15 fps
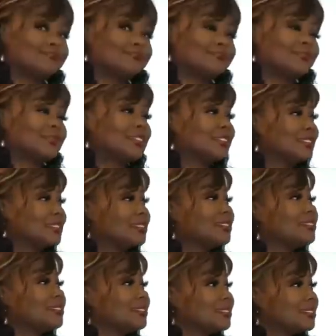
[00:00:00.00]

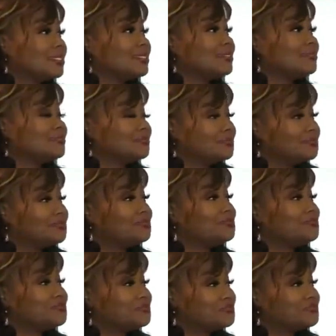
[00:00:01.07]

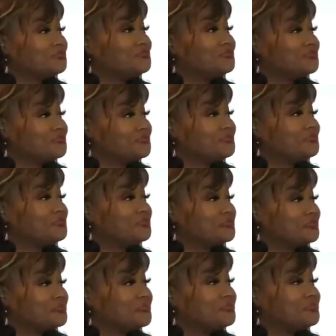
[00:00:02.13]

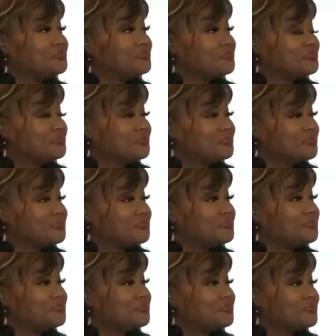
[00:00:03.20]

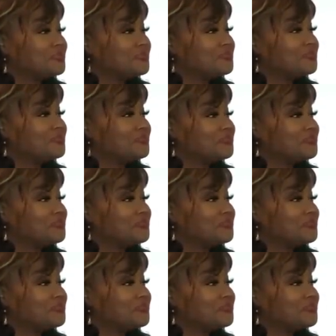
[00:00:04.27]
This person isn't speaking.